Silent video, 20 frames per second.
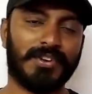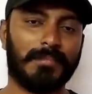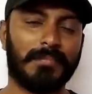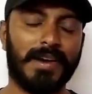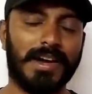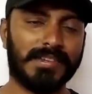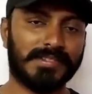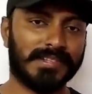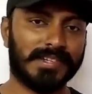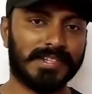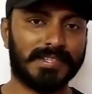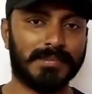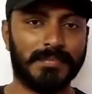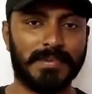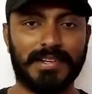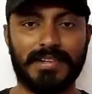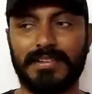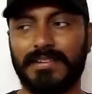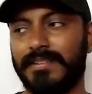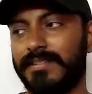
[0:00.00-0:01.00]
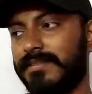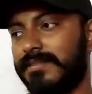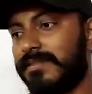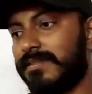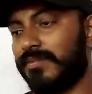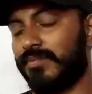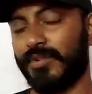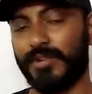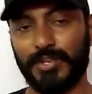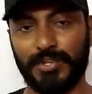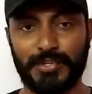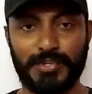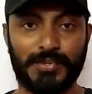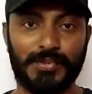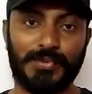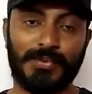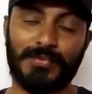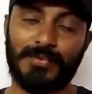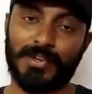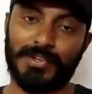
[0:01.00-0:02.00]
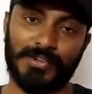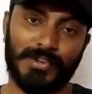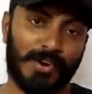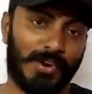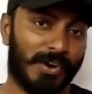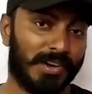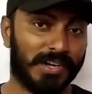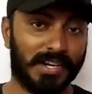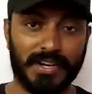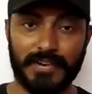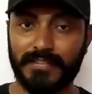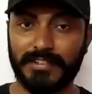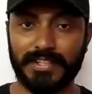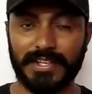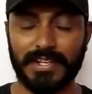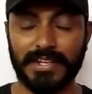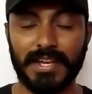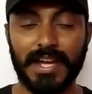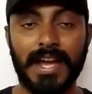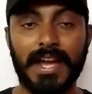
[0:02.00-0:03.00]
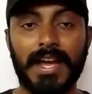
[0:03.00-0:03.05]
past experience, what do you do, whatnot, and everything.